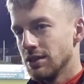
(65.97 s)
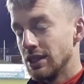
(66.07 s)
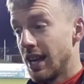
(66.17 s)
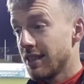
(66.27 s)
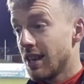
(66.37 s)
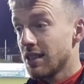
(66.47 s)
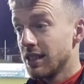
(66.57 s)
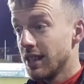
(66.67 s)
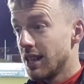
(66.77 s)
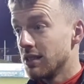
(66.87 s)
Yeah,
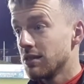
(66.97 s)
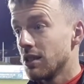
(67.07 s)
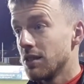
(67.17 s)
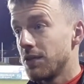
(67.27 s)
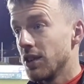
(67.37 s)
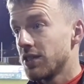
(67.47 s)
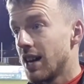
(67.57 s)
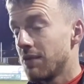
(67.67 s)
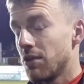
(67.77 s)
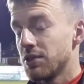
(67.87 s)
exactly. Yeah, and in the first
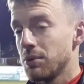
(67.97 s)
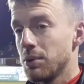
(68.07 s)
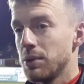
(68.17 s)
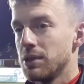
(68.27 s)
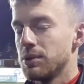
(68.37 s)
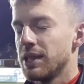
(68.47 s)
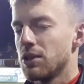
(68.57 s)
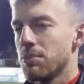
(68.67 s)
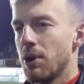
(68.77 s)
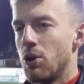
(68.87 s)
half, obviously, we, we, we did
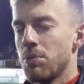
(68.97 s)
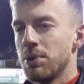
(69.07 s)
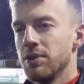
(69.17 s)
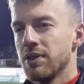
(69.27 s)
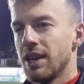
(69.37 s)
look a bit open.